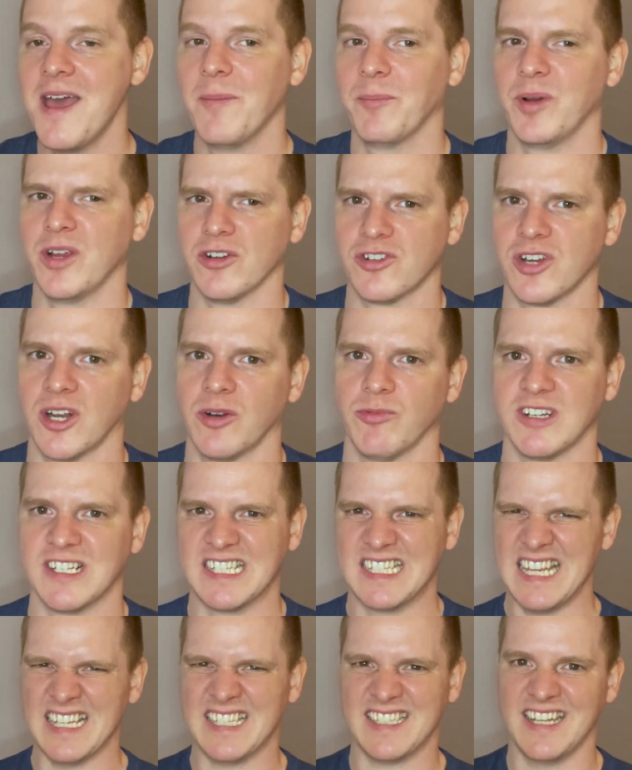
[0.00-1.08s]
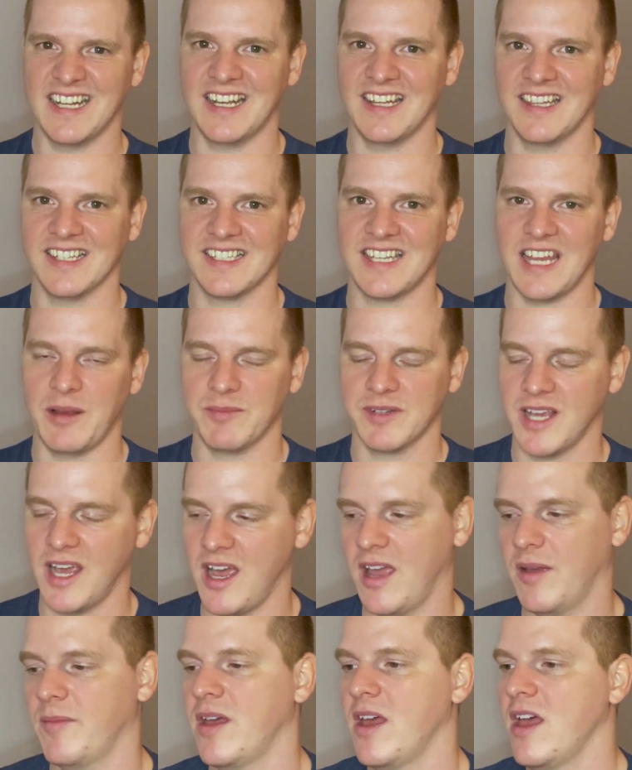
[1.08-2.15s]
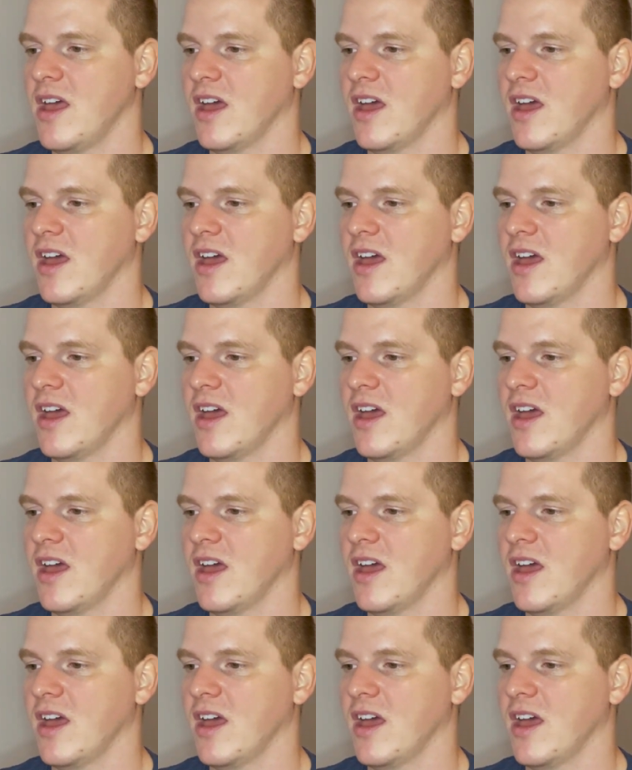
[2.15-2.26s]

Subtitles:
but you're trying to resist it at the same time